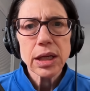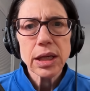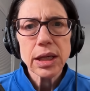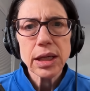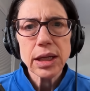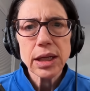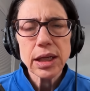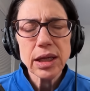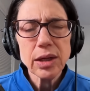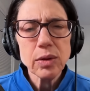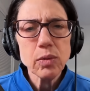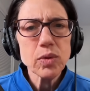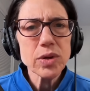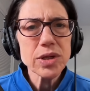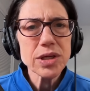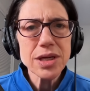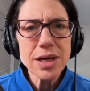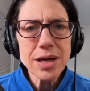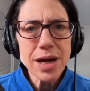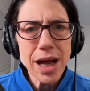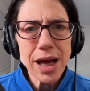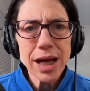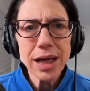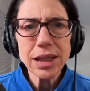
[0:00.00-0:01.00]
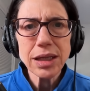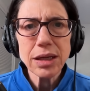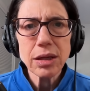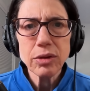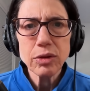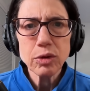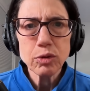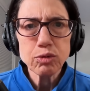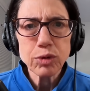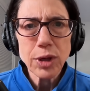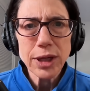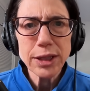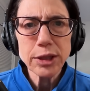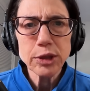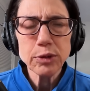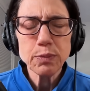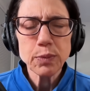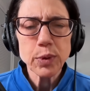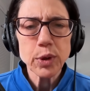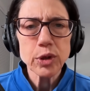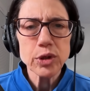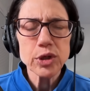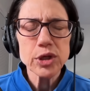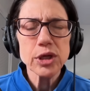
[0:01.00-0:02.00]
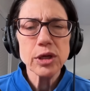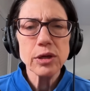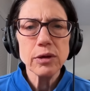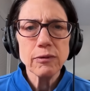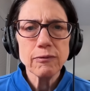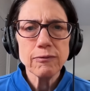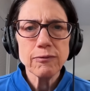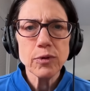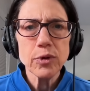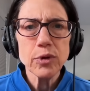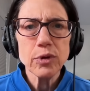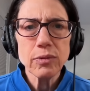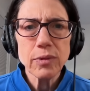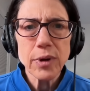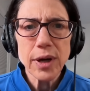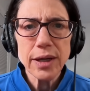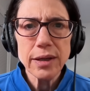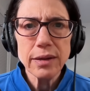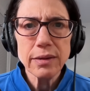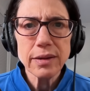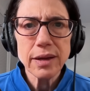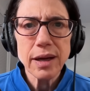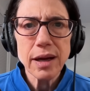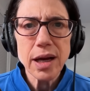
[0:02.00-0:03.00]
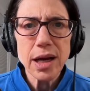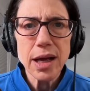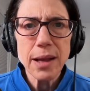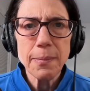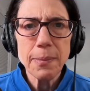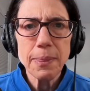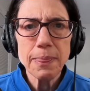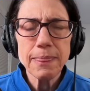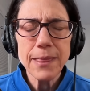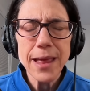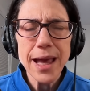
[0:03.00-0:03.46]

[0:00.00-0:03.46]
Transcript: He was not the right person for the right time.